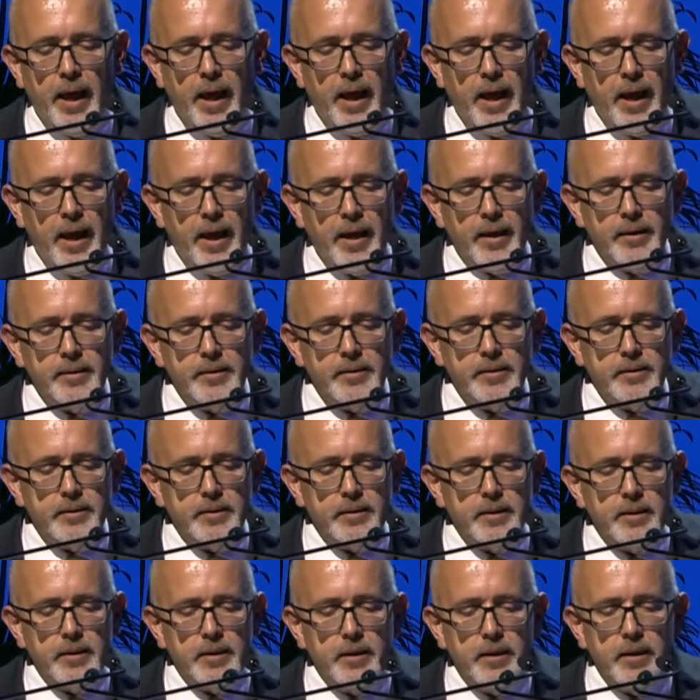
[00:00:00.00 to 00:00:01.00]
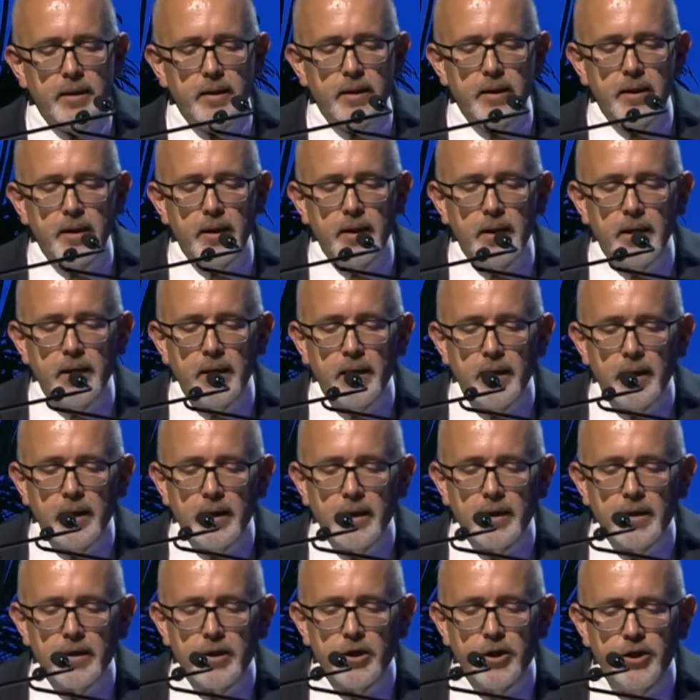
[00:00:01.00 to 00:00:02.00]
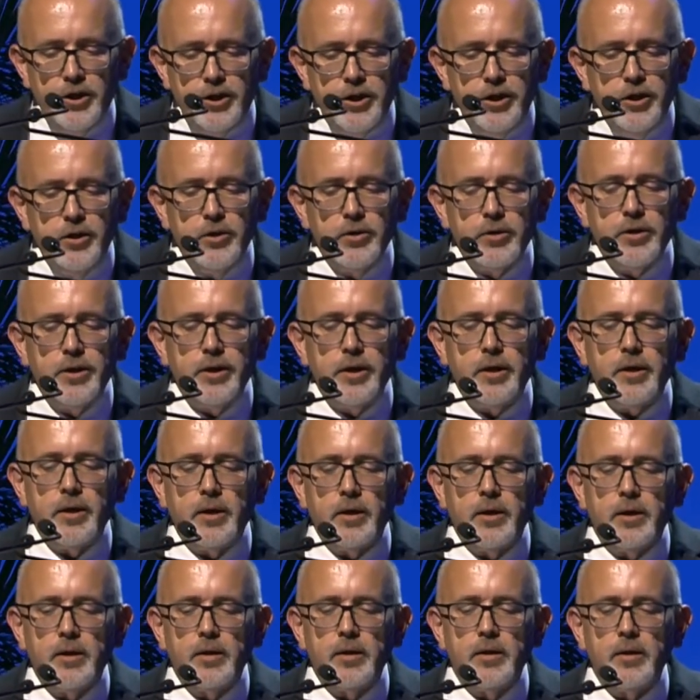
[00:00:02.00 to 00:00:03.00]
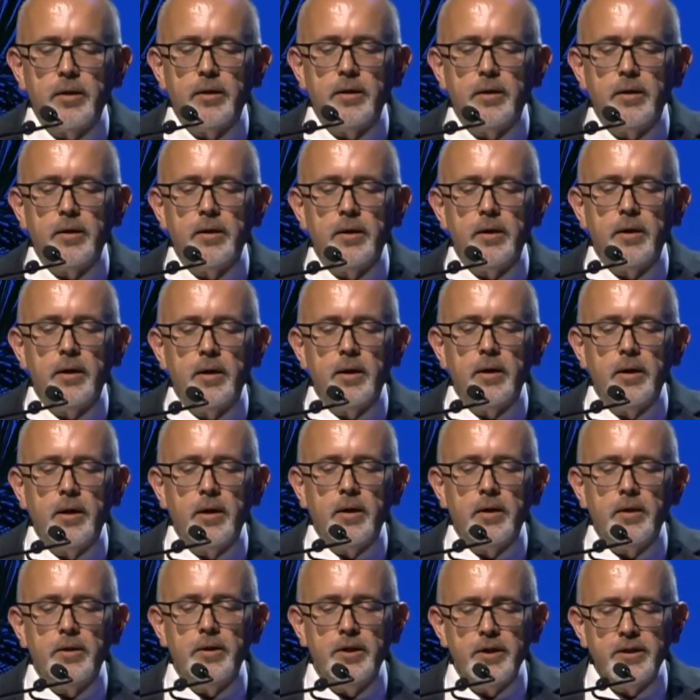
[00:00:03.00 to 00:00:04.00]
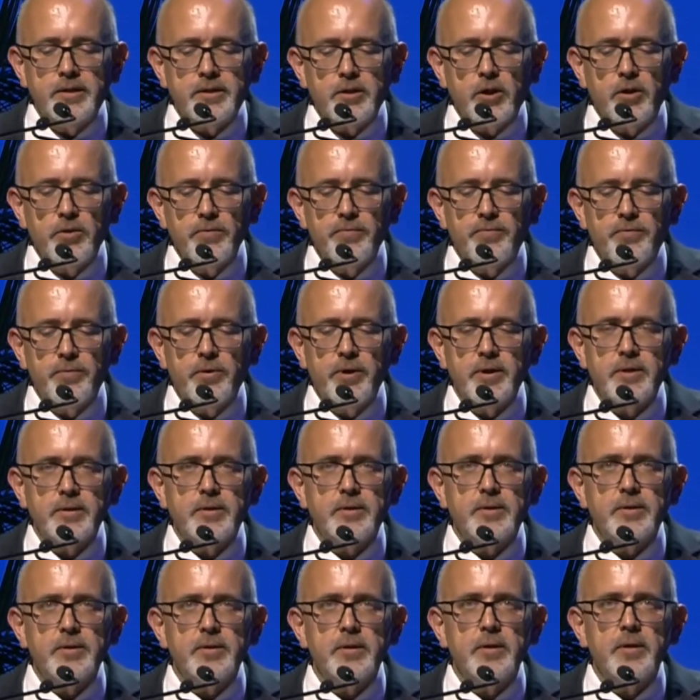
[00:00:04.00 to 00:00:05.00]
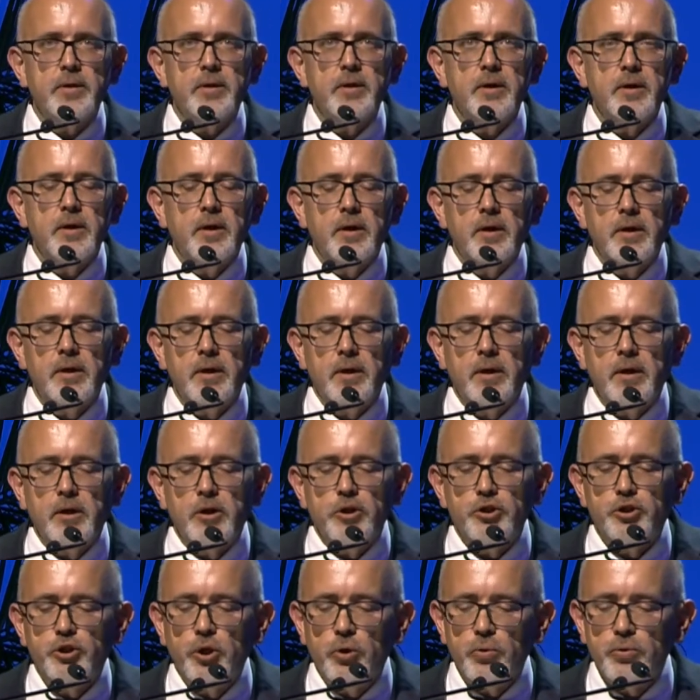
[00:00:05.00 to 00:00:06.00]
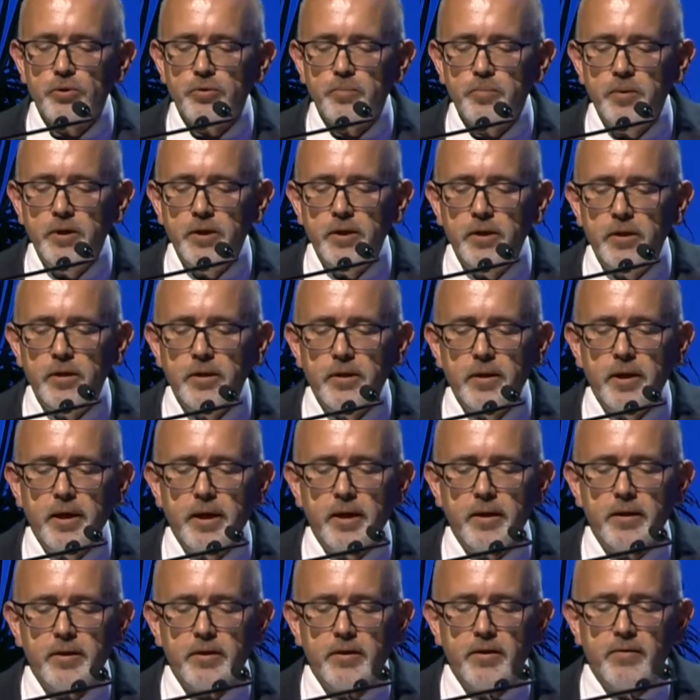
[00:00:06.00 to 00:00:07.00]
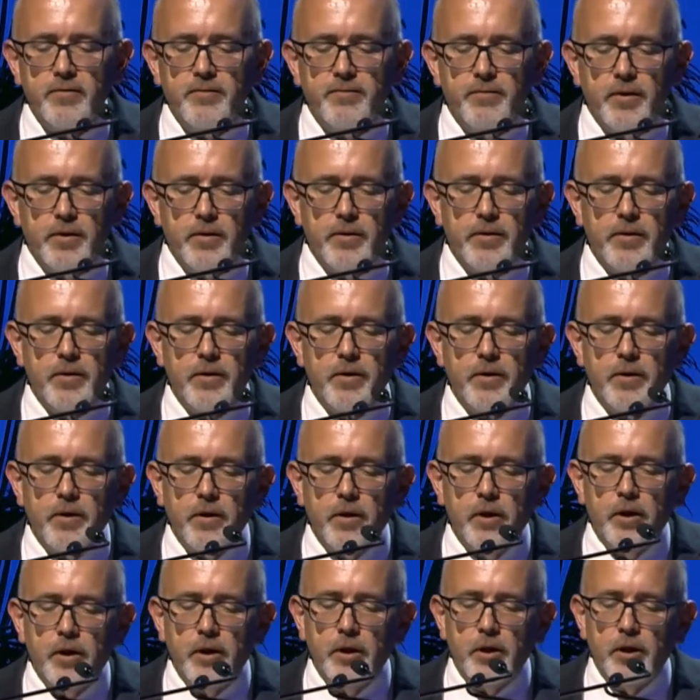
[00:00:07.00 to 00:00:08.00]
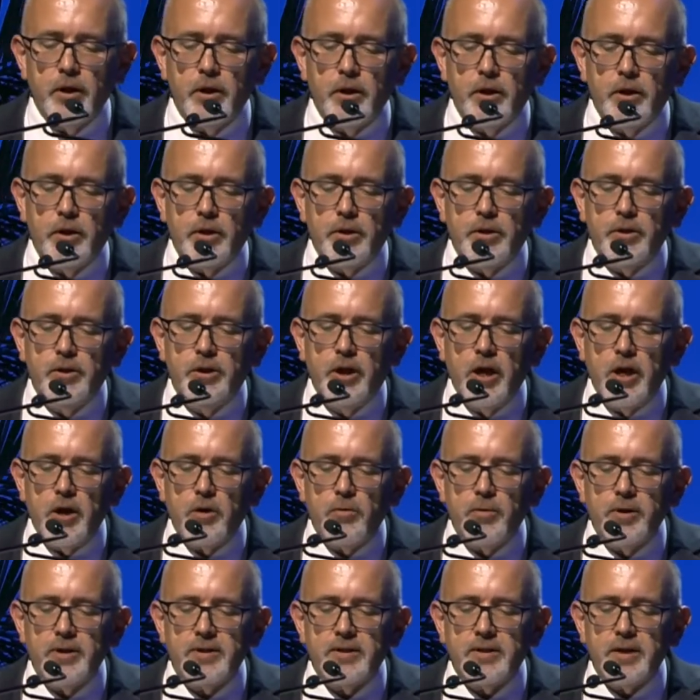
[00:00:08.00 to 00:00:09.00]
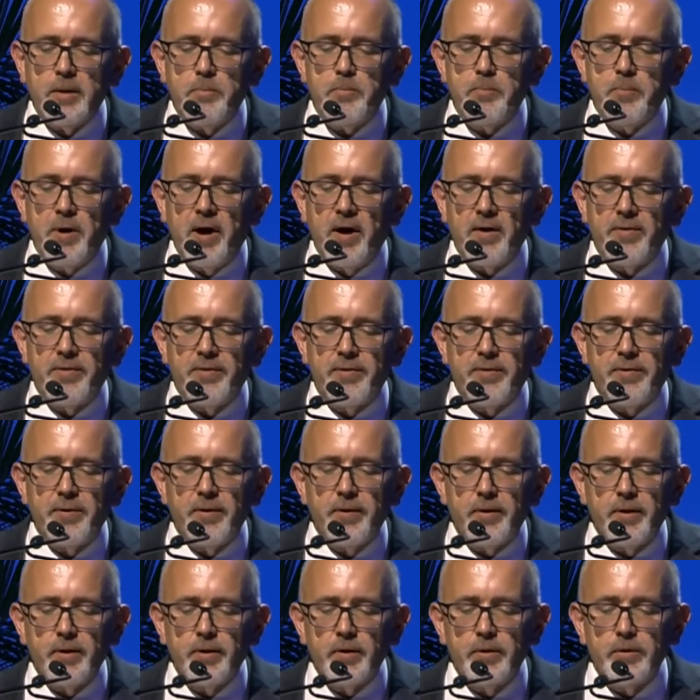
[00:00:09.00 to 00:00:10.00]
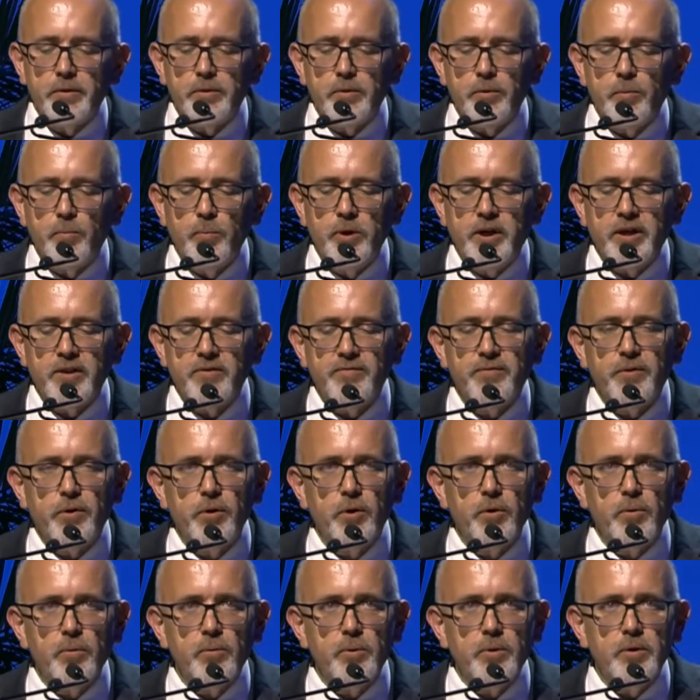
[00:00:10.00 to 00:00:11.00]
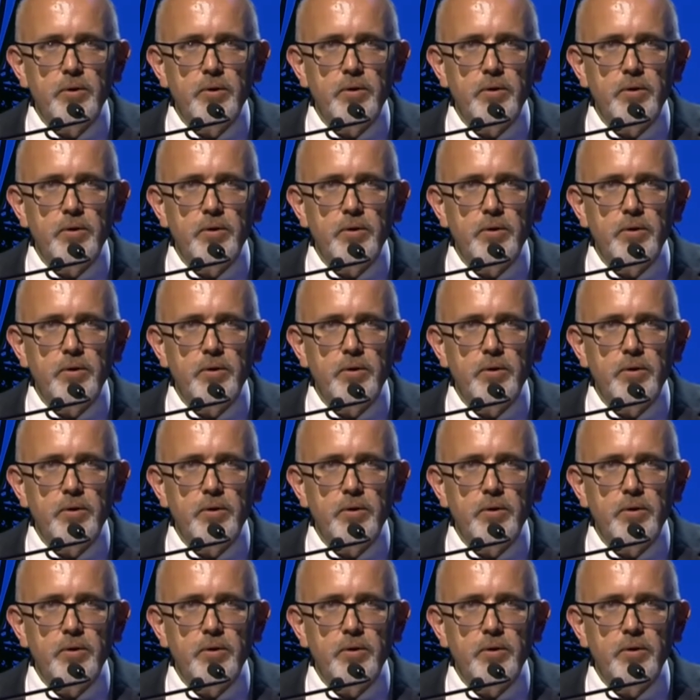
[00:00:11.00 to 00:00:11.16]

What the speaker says: And clearly, this conference shows me that there is a path we can follow.